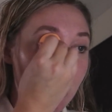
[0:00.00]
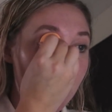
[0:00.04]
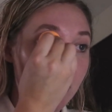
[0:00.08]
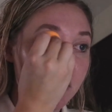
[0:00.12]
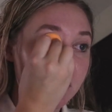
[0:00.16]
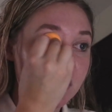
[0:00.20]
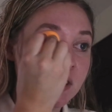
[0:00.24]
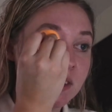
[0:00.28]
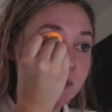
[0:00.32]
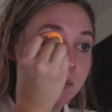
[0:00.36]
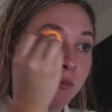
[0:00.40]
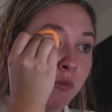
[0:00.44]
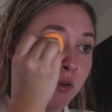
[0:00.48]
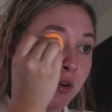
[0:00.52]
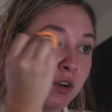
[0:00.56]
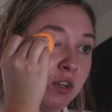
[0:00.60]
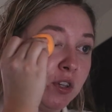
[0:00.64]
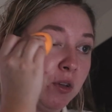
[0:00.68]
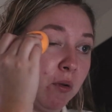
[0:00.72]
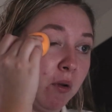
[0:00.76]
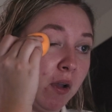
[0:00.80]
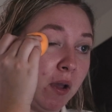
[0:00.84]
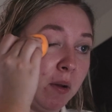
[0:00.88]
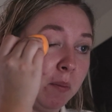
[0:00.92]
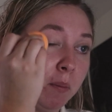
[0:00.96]
always more
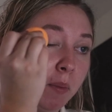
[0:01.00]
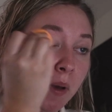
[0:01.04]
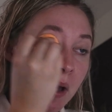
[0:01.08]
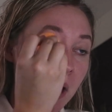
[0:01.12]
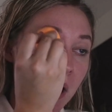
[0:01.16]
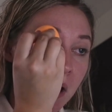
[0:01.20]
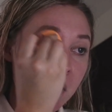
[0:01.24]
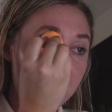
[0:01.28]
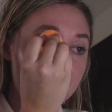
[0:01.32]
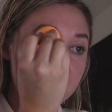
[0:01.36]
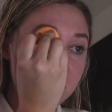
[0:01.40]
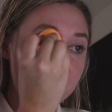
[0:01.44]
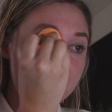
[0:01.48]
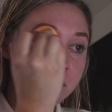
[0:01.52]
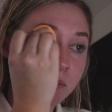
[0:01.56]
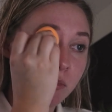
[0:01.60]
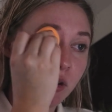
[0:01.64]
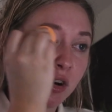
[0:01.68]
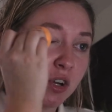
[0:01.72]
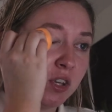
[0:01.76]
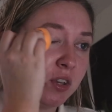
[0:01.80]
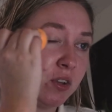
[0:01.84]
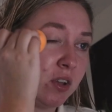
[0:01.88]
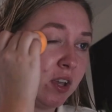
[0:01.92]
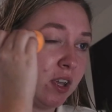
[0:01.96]
you can post,
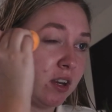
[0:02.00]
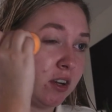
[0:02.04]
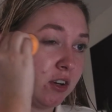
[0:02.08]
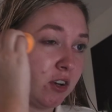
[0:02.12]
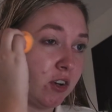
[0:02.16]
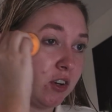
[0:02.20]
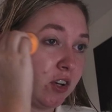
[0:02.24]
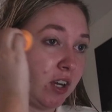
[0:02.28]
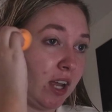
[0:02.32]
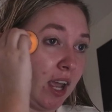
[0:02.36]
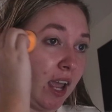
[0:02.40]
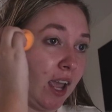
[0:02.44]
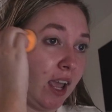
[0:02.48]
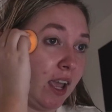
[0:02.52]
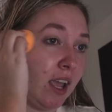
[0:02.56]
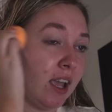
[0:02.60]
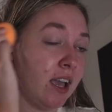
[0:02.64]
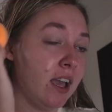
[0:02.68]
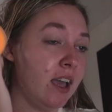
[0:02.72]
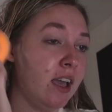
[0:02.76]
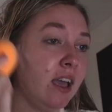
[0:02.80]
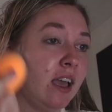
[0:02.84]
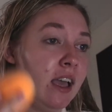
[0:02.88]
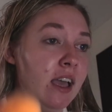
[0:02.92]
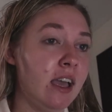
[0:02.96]
more you can
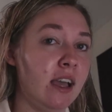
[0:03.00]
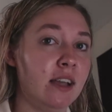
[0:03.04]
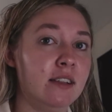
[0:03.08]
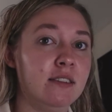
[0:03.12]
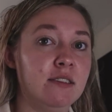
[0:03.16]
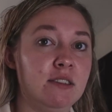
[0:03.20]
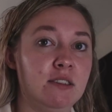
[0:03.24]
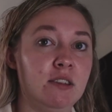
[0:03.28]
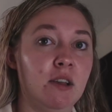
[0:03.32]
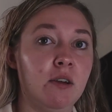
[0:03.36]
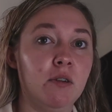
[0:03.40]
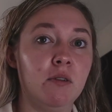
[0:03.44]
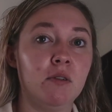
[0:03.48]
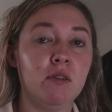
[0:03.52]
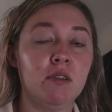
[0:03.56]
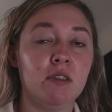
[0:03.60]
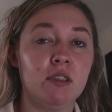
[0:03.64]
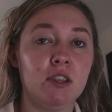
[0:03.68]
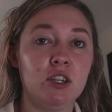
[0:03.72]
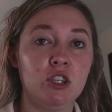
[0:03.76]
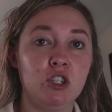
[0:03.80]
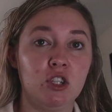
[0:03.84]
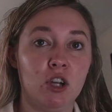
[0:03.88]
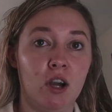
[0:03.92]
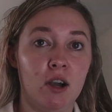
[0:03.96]
create. And so
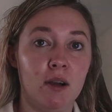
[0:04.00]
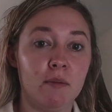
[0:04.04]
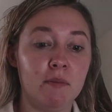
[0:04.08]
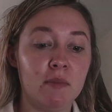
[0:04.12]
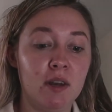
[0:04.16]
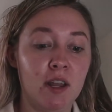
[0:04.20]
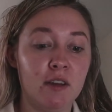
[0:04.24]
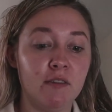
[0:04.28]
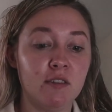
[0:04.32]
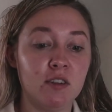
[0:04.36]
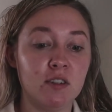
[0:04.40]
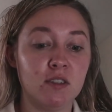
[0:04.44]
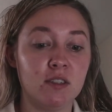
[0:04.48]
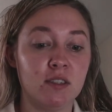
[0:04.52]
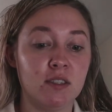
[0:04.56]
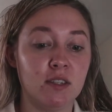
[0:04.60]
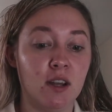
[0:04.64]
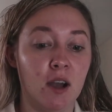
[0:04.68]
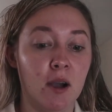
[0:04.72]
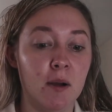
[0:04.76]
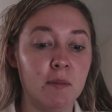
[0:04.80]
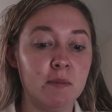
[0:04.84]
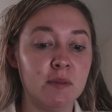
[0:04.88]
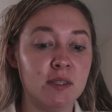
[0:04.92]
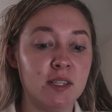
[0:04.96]
the job never
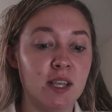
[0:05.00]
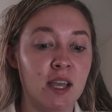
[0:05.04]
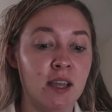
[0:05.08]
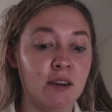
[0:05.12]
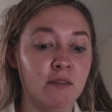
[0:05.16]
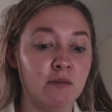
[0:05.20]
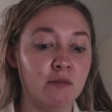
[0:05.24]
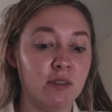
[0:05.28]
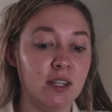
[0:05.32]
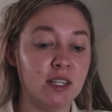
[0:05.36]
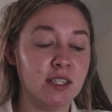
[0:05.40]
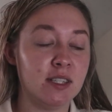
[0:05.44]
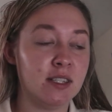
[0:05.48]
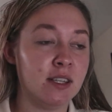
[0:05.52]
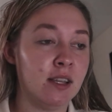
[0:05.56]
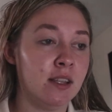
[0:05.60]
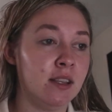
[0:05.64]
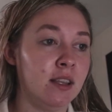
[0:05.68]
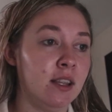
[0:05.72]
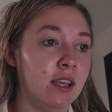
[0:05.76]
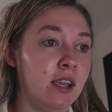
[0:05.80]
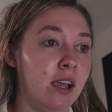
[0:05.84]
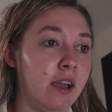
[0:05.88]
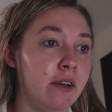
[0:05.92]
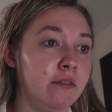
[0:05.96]
stops. And
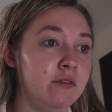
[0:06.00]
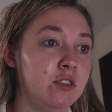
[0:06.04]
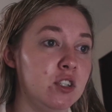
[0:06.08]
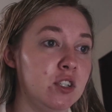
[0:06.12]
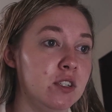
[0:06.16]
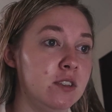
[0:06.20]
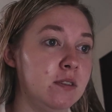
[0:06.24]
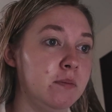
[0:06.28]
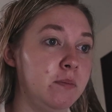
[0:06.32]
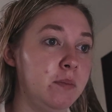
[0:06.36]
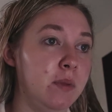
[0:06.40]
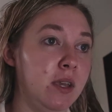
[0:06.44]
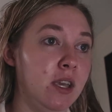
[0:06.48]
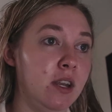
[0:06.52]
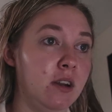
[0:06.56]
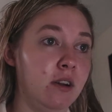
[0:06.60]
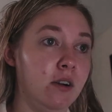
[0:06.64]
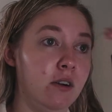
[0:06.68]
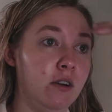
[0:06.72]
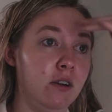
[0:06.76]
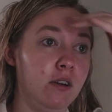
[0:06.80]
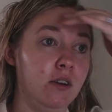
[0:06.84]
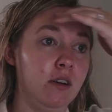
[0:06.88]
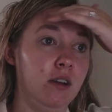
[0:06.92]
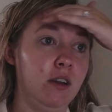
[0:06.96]
recently I've just been
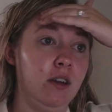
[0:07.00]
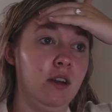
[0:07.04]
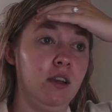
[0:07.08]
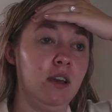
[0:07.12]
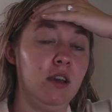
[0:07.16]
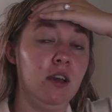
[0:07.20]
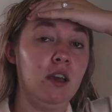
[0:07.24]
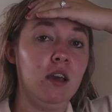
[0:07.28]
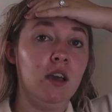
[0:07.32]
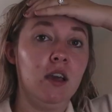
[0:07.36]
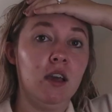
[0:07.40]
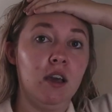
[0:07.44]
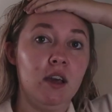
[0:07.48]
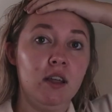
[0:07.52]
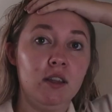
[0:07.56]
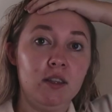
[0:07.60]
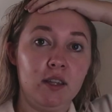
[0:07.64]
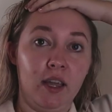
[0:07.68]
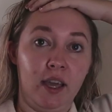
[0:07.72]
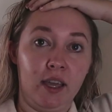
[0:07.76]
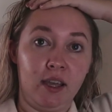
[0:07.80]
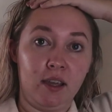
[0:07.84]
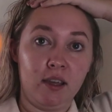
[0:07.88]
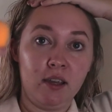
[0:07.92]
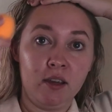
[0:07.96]
on
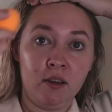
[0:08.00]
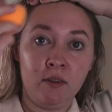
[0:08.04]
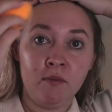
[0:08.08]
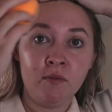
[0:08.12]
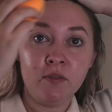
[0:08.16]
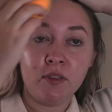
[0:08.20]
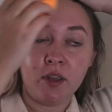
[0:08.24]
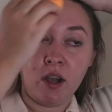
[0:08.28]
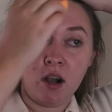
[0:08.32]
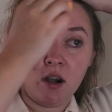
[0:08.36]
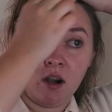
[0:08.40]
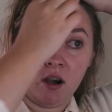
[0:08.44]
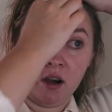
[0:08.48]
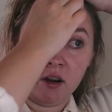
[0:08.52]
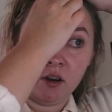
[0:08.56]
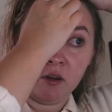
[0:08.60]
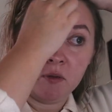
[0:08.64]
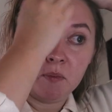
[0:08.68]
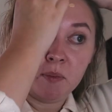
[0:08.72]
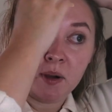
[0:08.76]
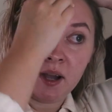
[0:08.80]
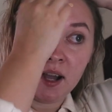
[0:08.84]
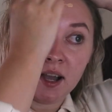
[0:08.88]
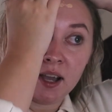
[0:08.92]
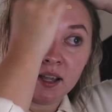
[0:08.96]
like
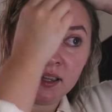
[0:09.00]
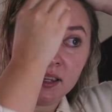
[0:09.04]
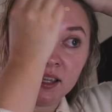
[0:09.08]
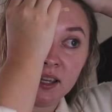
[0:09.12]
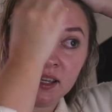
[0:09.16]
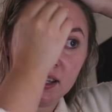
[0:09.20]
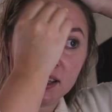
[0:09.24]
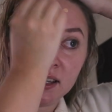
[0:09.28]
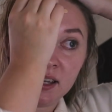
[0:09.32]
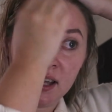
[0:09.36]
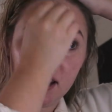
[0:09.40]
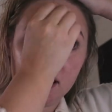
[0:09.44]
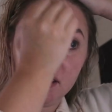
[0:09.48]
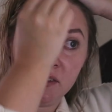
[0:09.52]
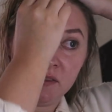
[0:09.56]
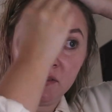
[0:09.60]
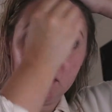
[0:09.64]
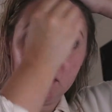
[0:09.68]
autopilot, kind